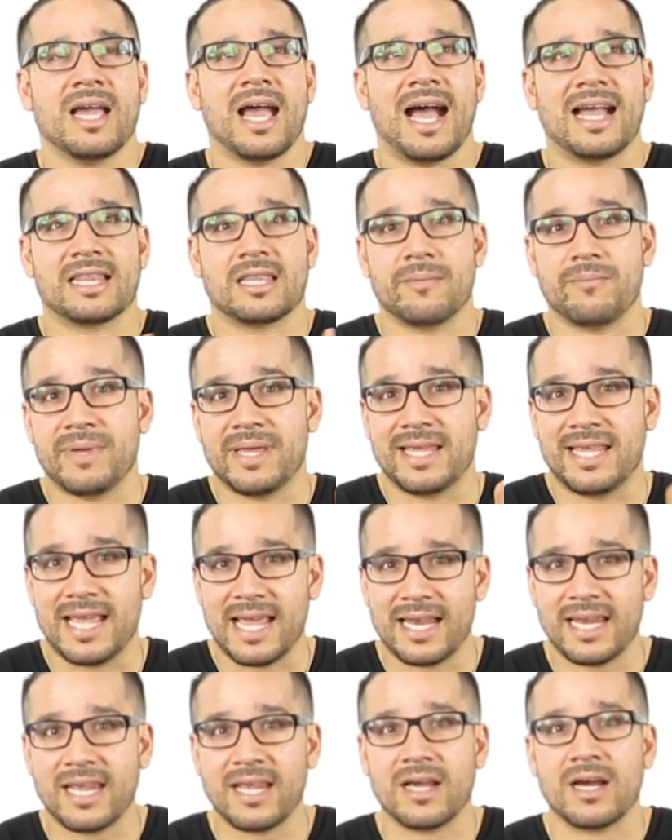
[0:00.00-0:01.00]
at the
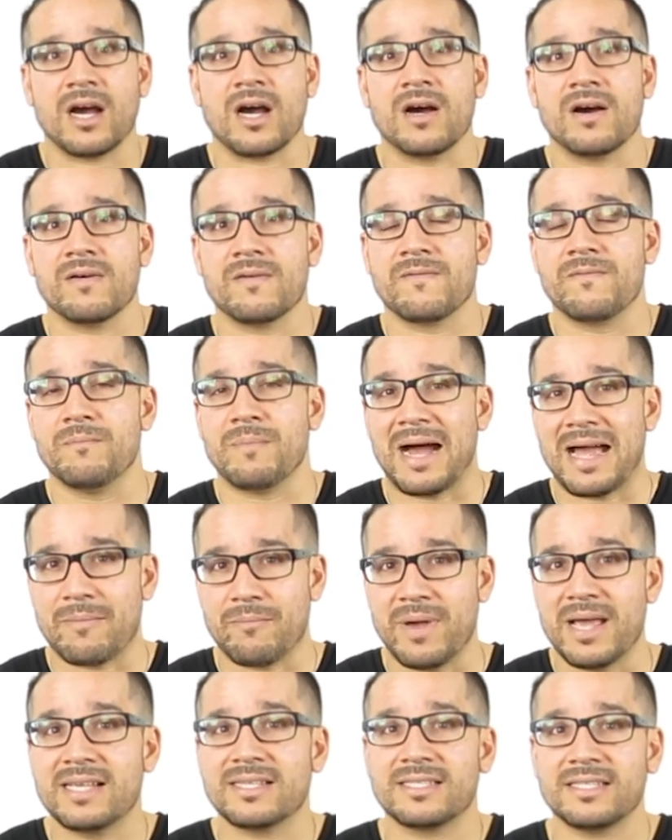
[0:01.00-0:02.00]
beginning of my
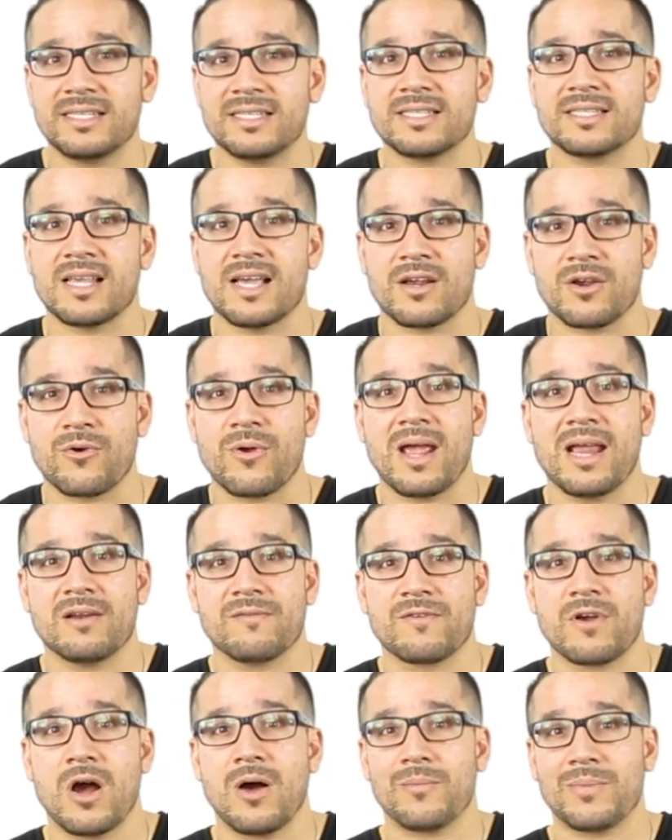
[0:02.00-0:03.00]
business at
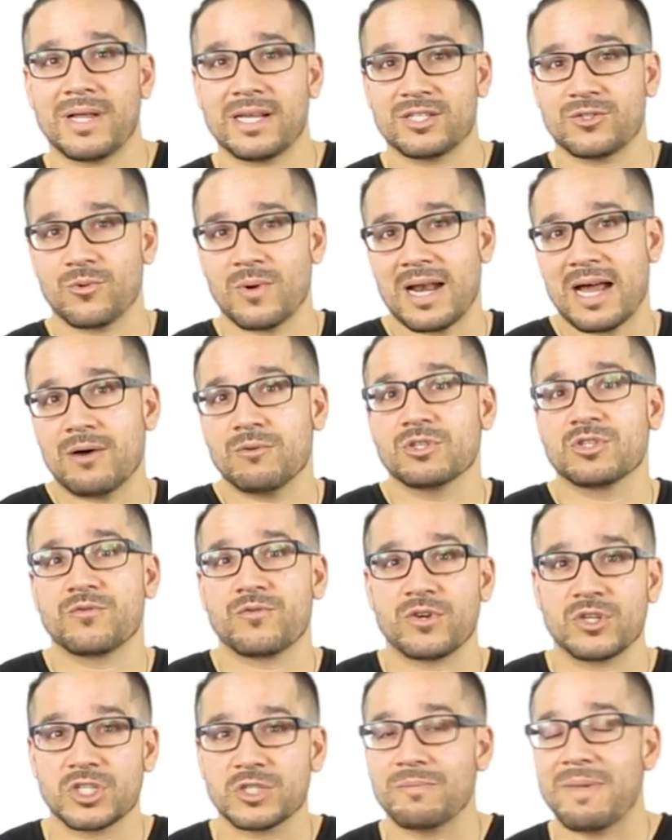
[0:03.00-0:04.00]
Creative Complex, when I was
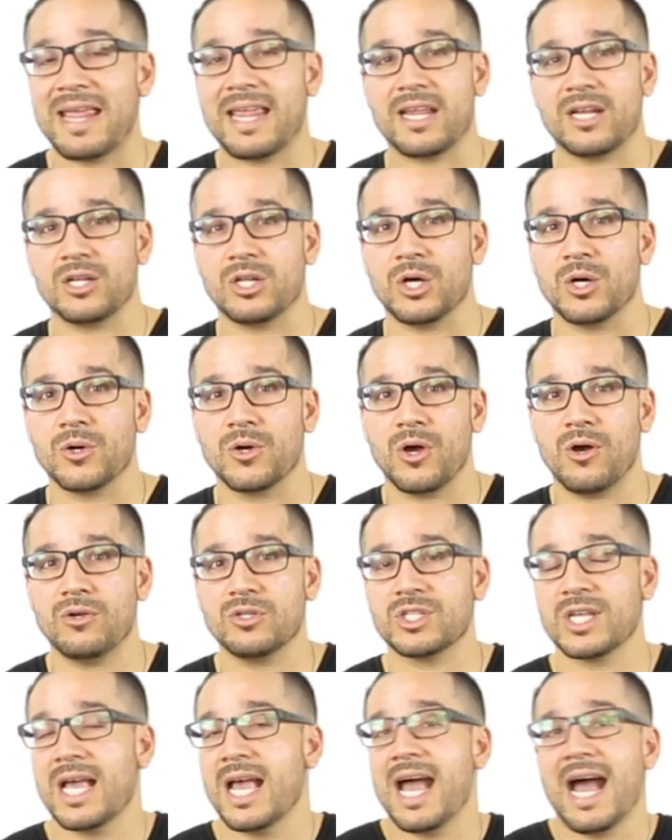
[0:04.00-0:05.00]
first making
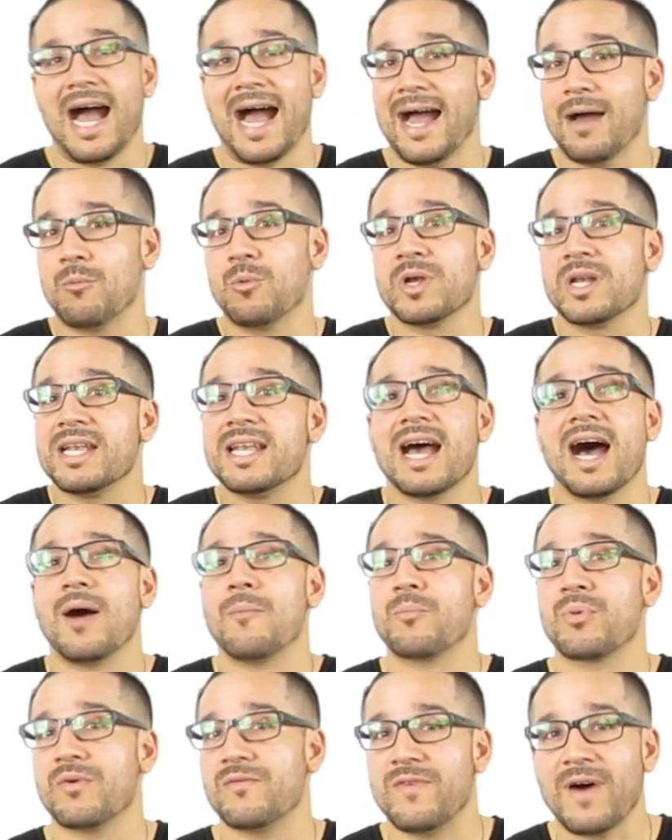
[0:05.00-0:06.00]
logos, I would
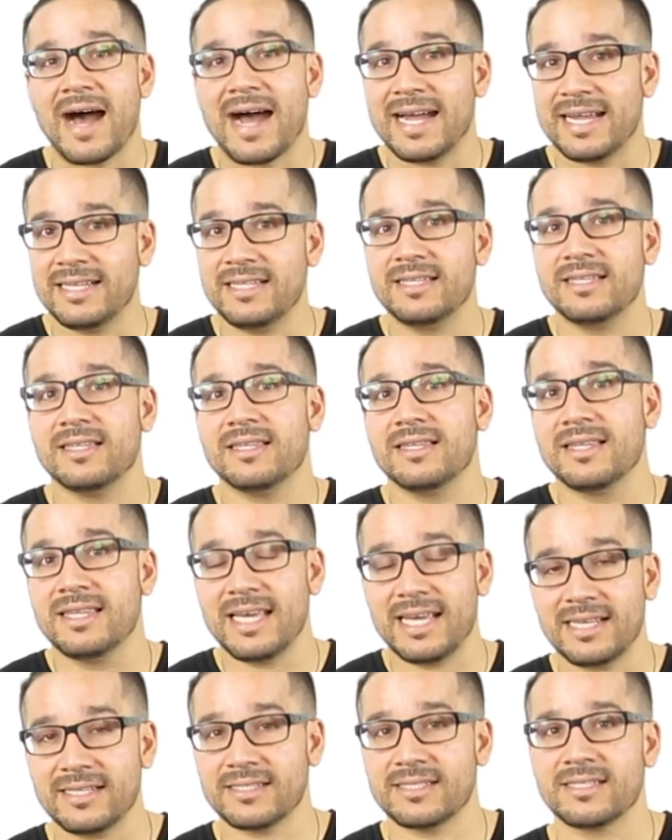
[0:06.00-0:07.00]
not provide
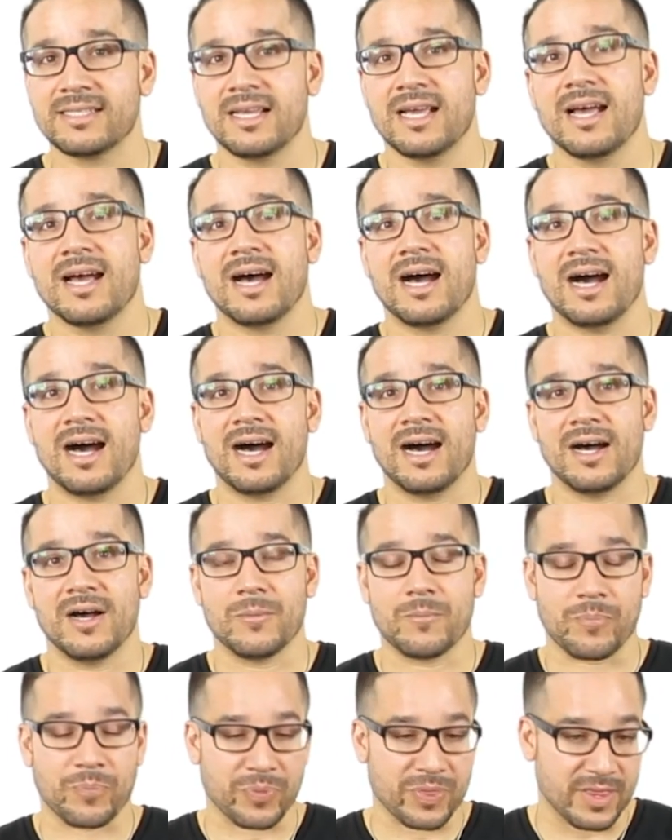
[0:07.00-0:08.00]
this
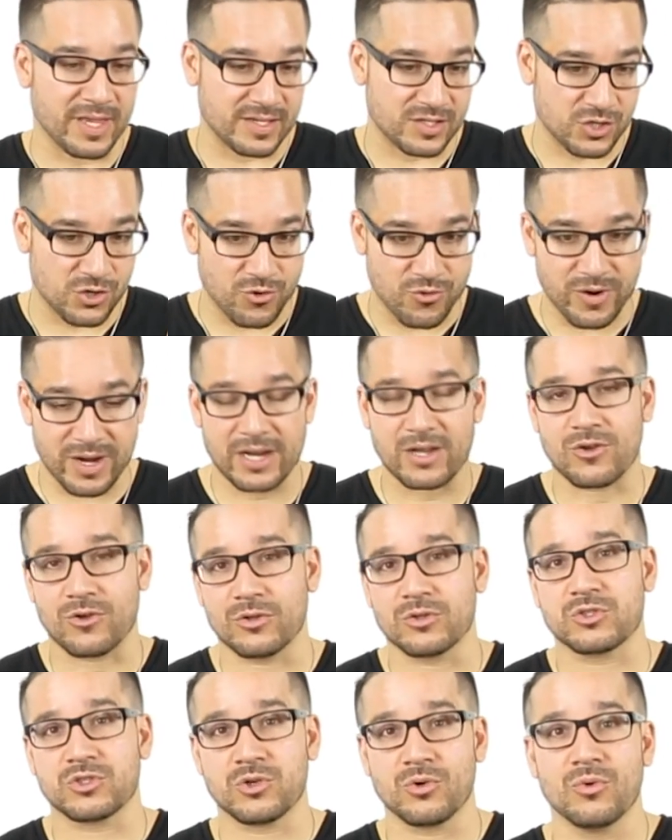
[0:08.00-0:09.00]
this
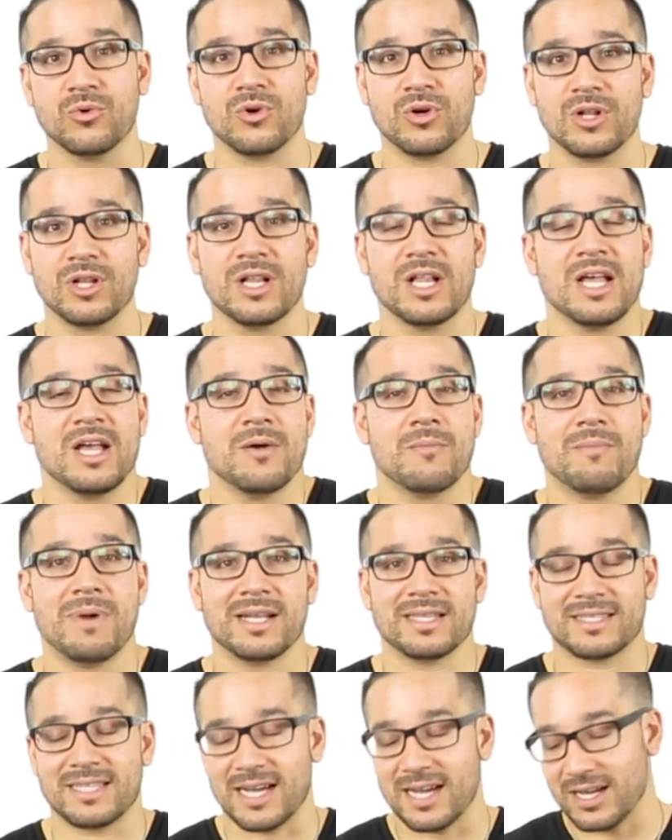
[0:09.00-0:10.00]
critical tool,
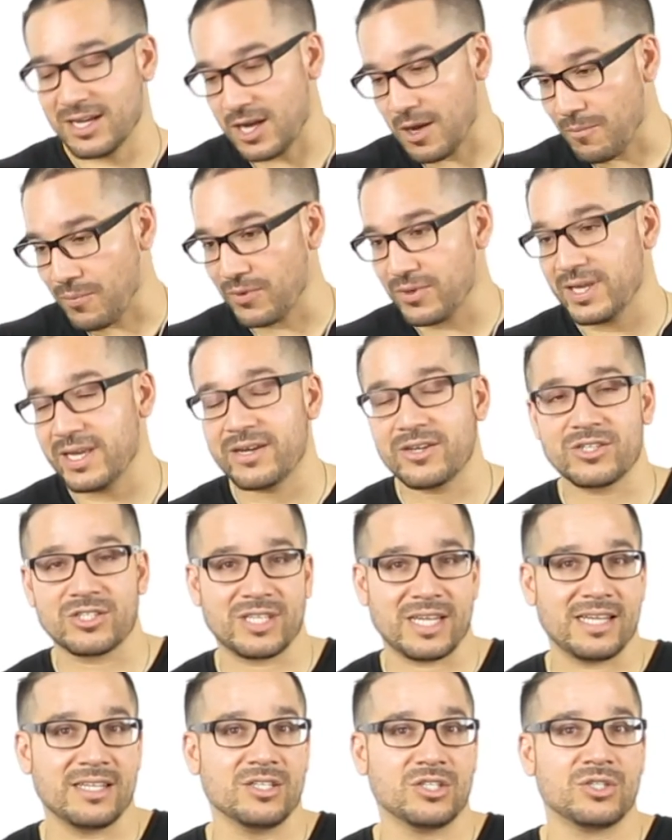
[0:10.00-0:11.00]
but a couple years
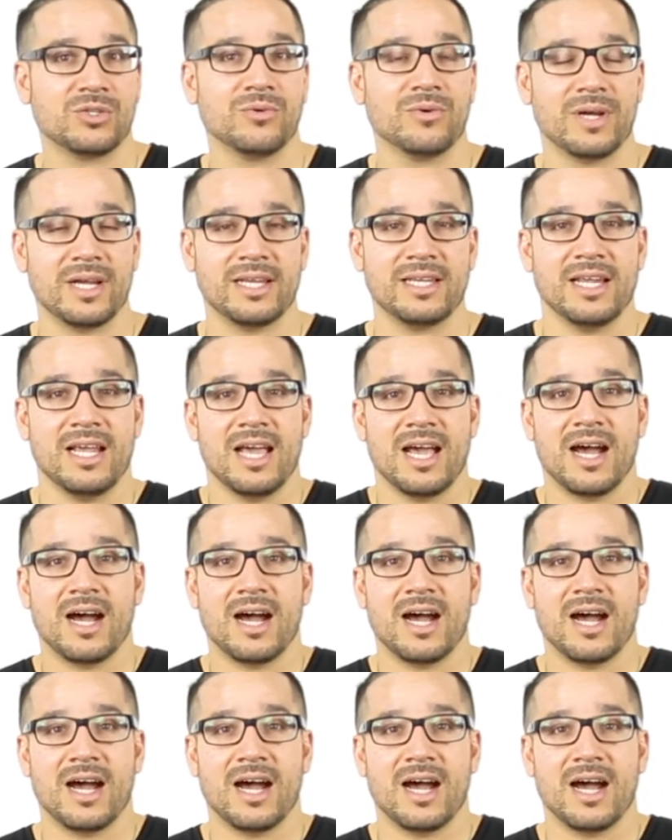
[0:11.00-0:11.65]
into it,